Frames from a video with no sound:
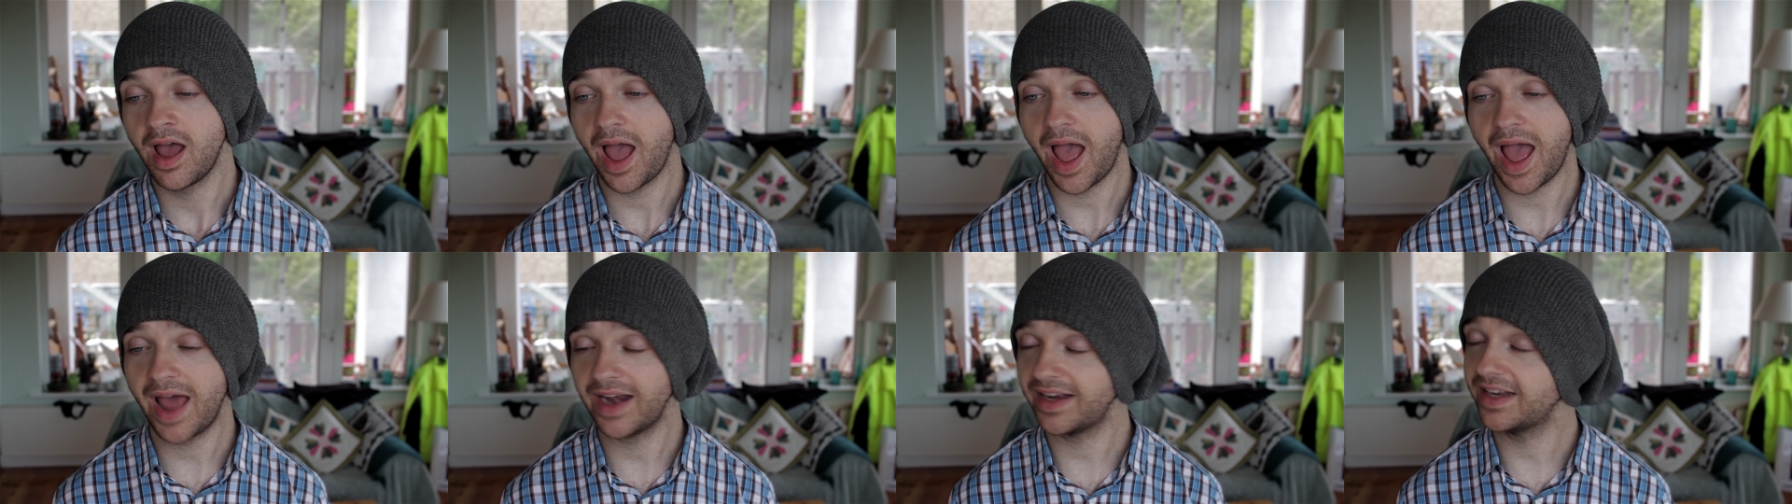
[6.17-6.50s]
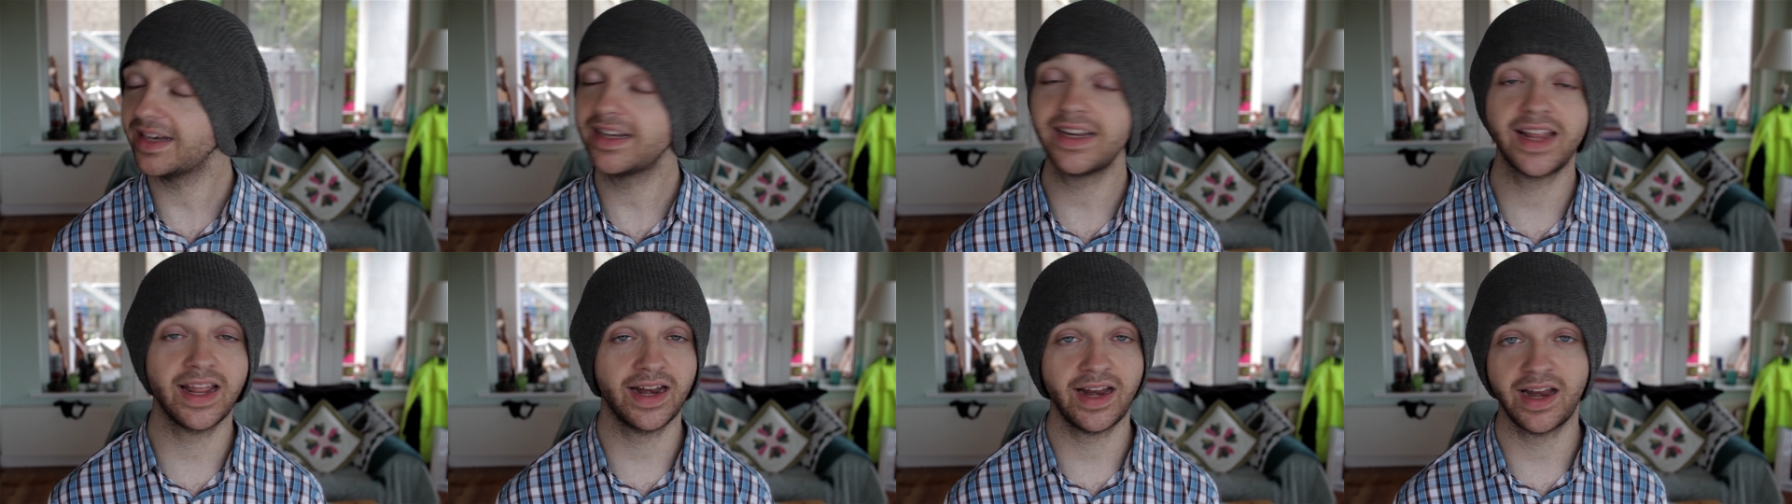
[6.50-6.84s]
and
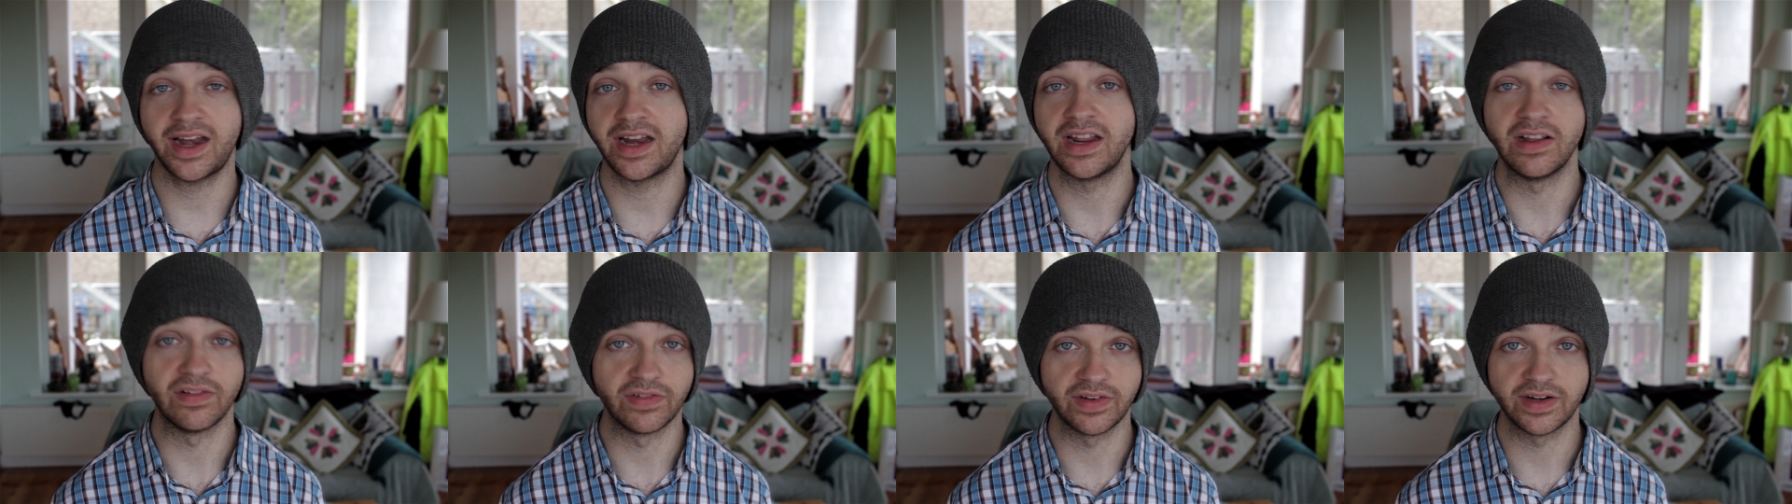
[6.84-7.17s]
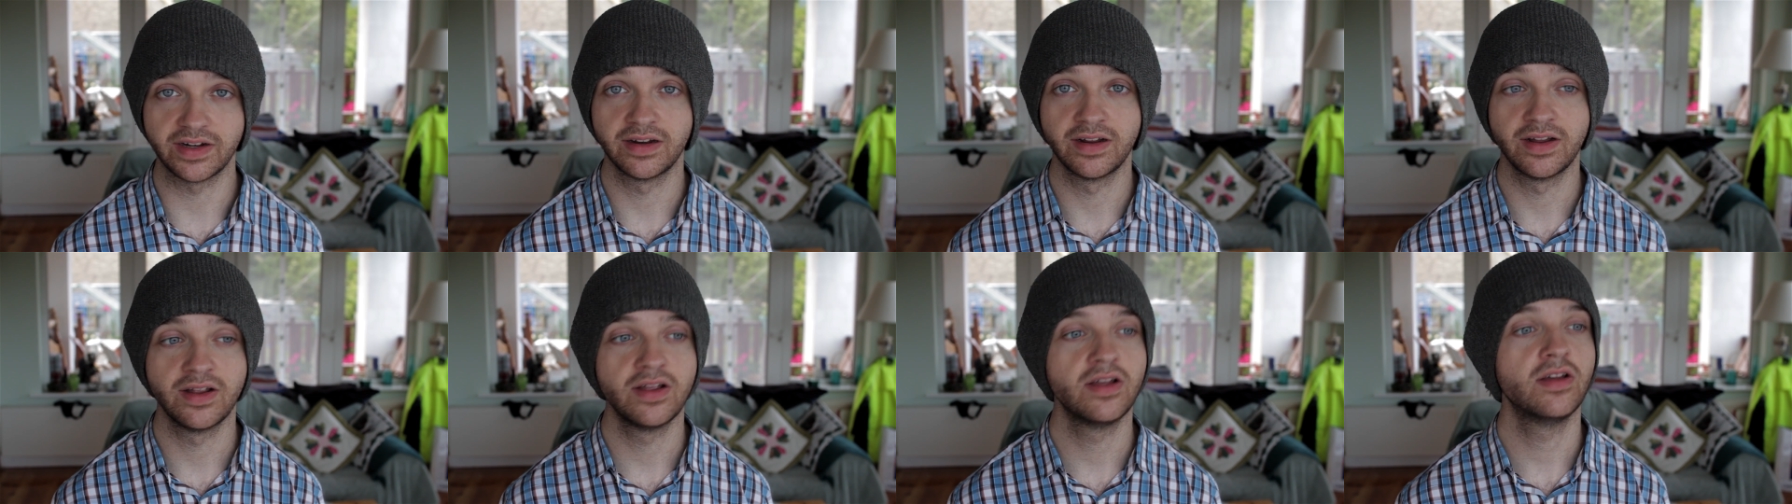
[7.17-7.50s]
didn't get any of it.
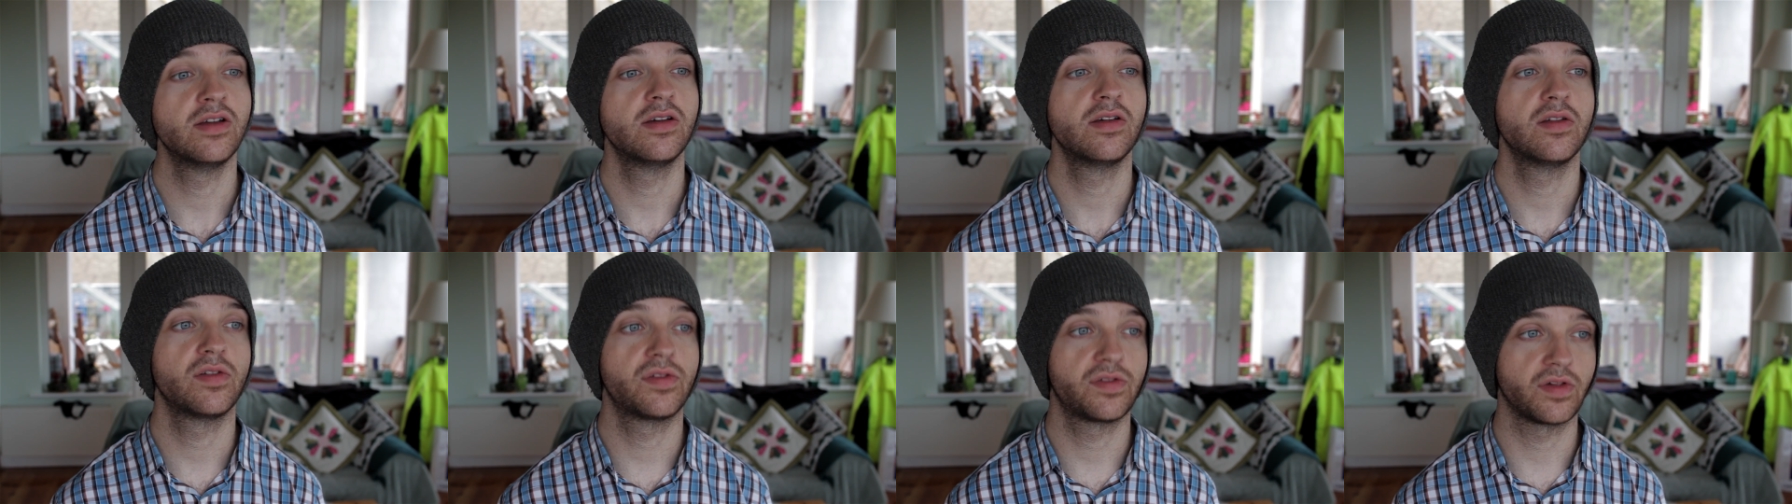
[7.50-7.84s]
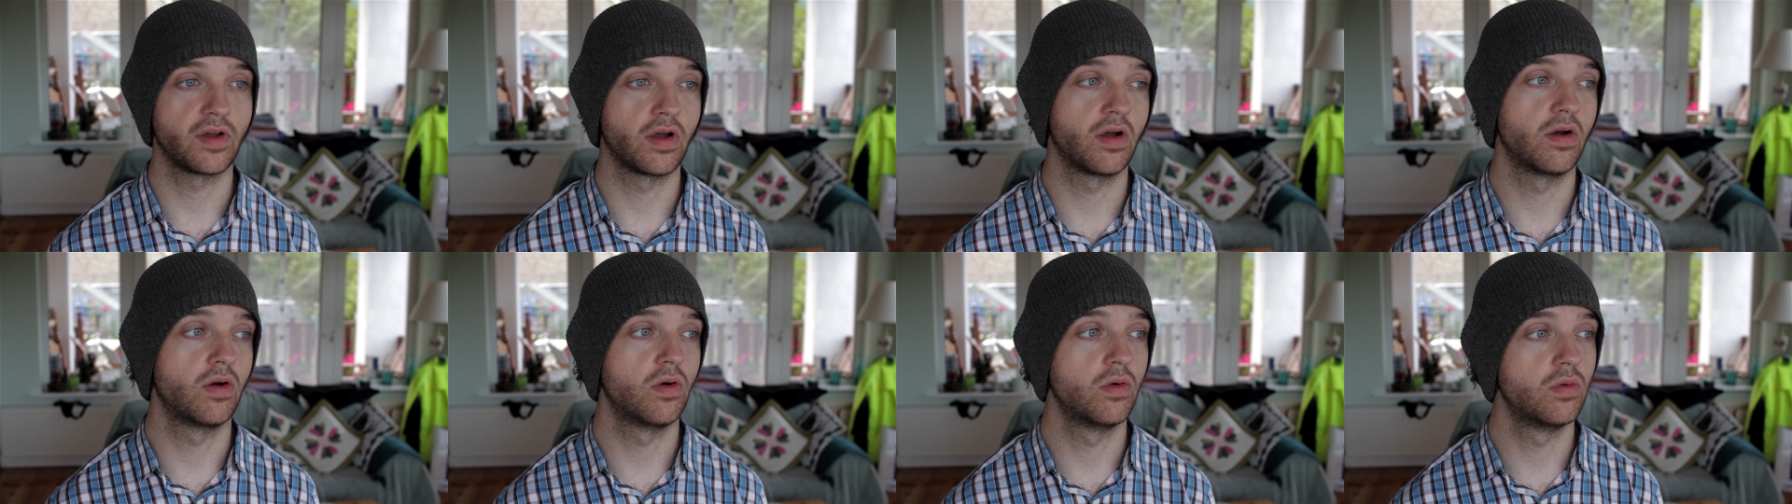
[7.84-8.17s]

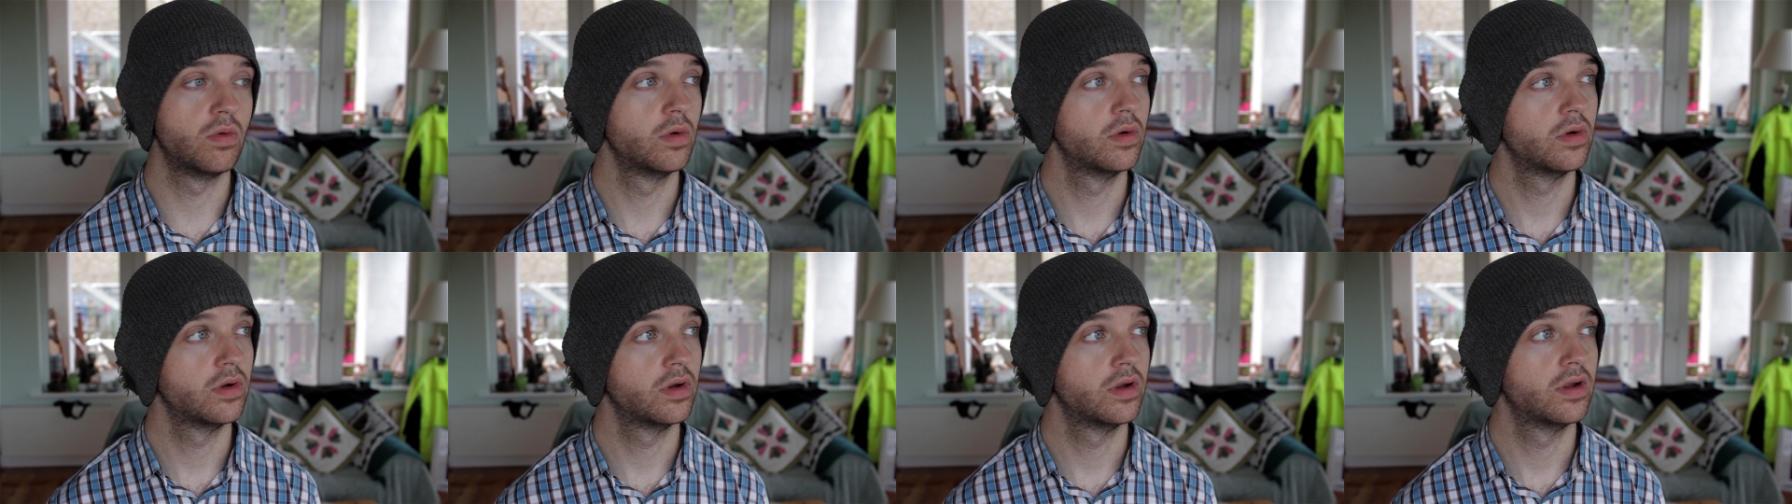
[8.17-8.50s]
So,